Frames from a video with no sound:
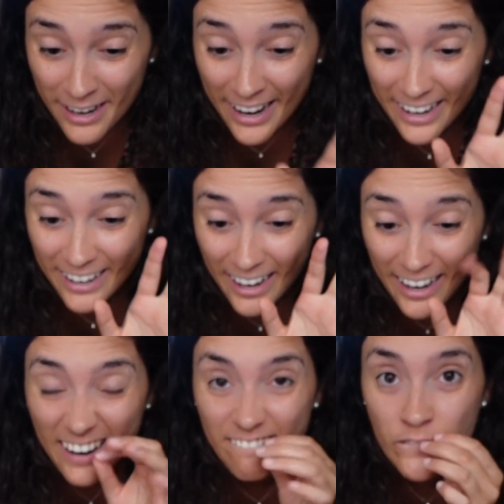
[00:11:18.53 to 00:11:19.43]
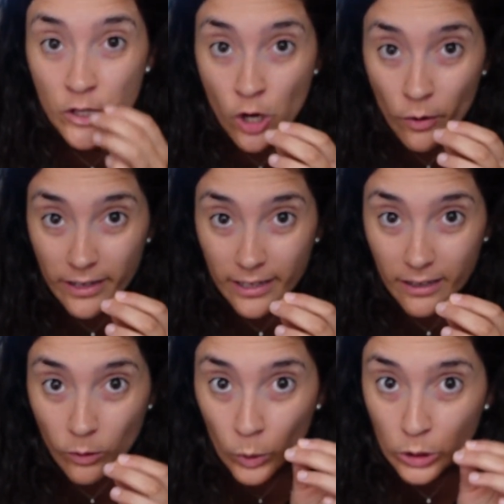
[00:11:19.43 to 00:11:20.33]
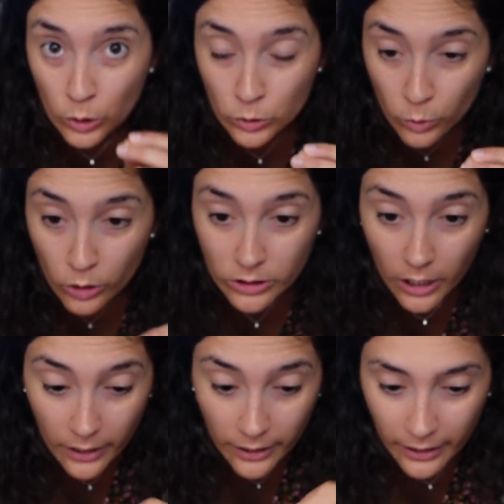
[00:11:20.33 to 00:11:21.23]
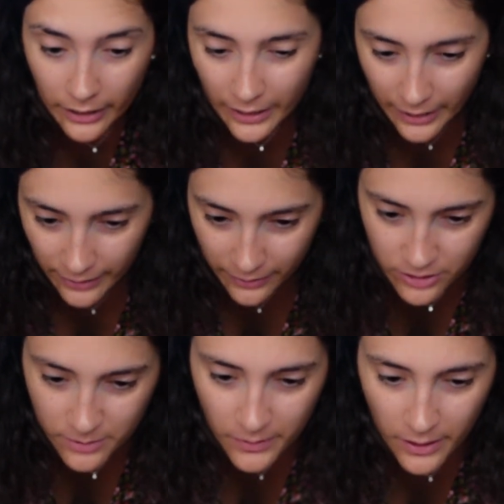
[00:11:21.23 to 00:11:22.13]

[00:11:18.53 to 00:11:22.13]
and I have no idea what those words are in English.